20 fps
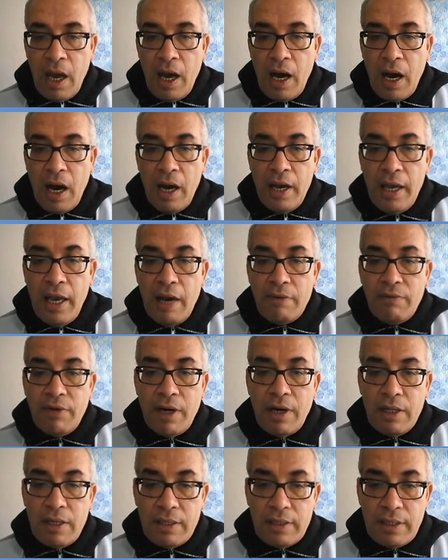I have
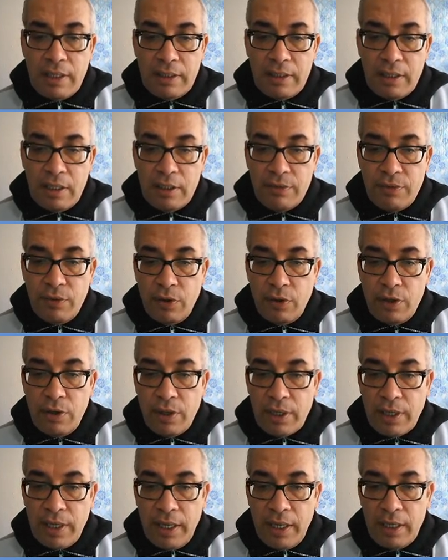another sentence for you
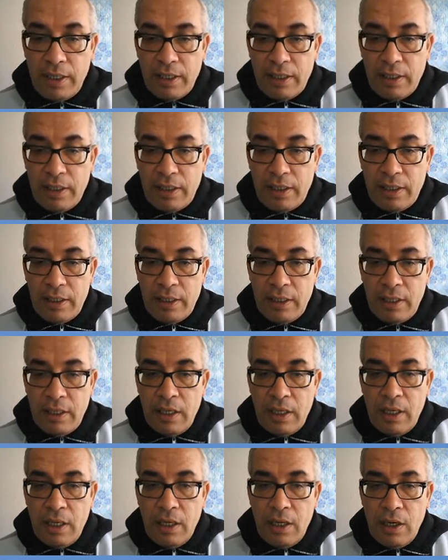again,
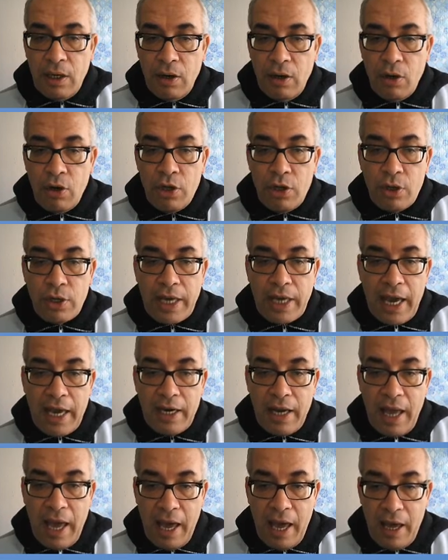or you can
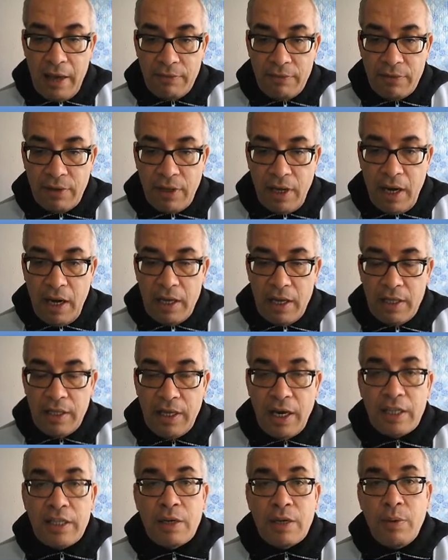have the
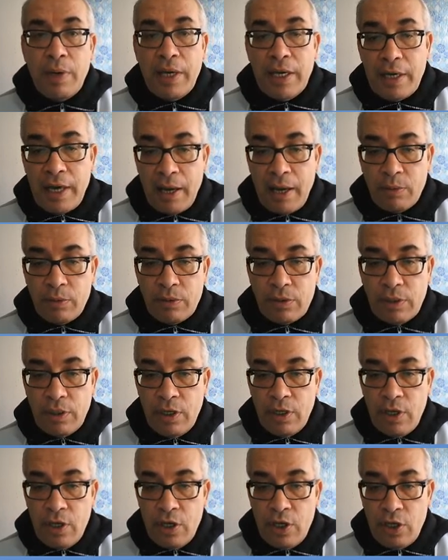other way around.
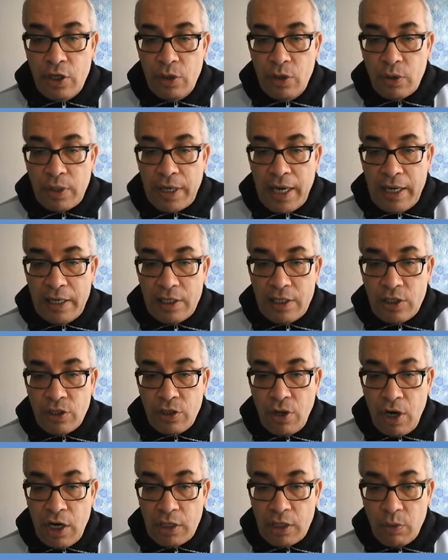You can
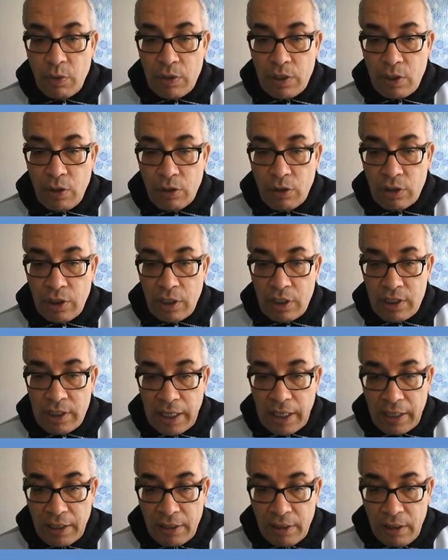start with
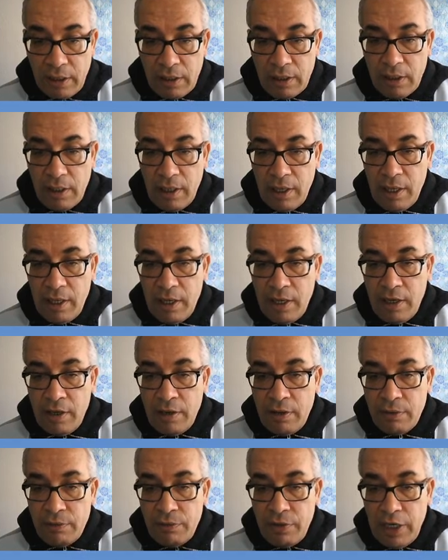single,
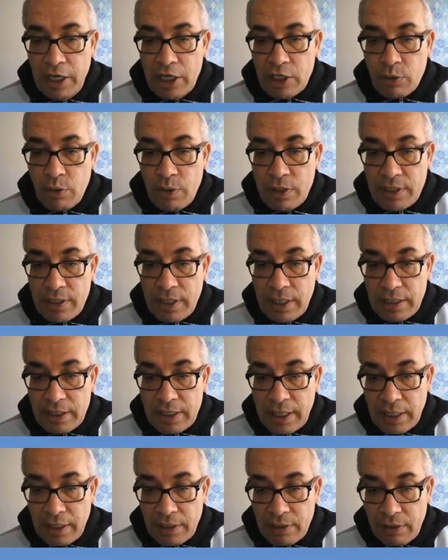finish with
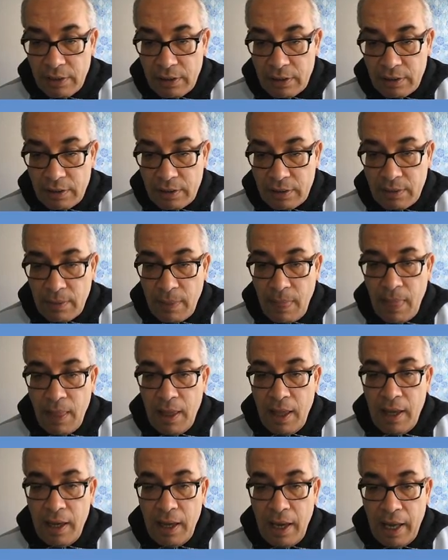single,
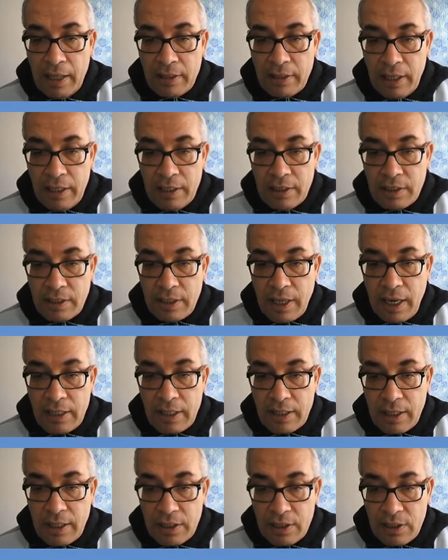and
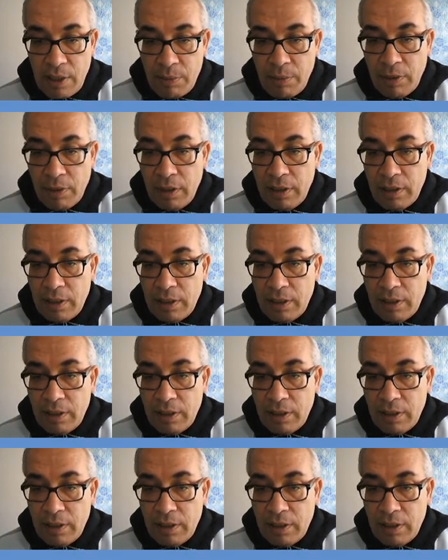inside it is double.